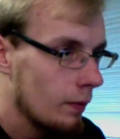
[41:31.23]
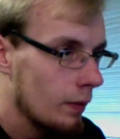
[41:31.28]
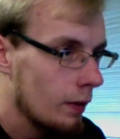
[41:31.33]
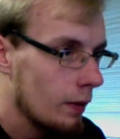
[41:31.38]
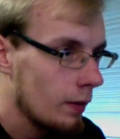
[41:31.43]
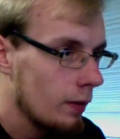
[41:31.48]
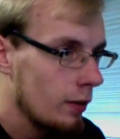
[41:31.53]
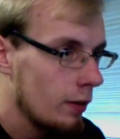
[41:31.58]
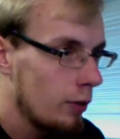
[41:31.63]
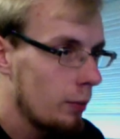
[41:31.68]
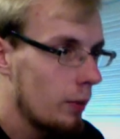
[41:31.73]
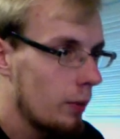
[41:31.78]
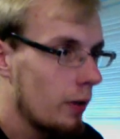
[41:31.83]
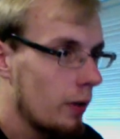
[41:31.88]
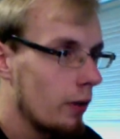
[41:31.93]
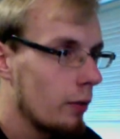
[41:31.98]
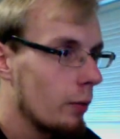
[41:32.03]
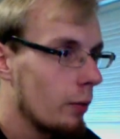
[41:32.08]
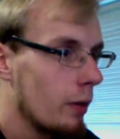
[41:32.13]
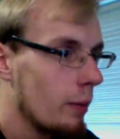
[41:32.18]
And this part of
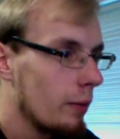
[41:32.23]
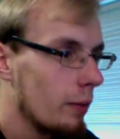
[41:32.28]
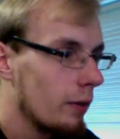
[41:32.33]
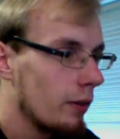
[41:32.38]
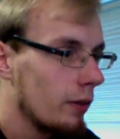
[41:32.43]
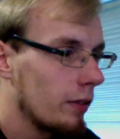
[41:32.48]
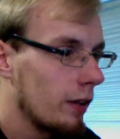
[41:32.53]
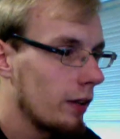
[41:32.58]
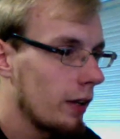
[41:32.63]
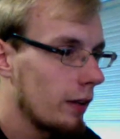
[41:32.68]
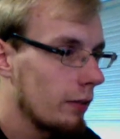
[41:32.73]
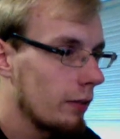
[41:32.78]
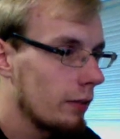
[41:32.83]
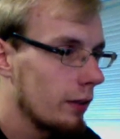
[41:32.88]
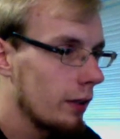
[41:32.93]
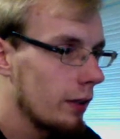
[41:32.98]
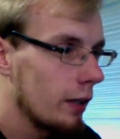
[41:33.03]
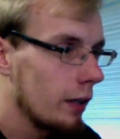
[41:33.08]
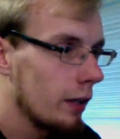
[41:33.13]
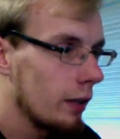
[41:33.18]
the weapon is kind of
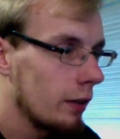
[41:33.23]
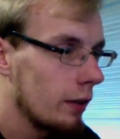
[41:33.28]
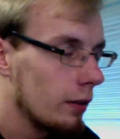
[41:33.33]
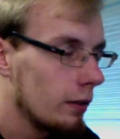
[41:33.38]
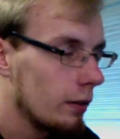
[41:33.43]
hidden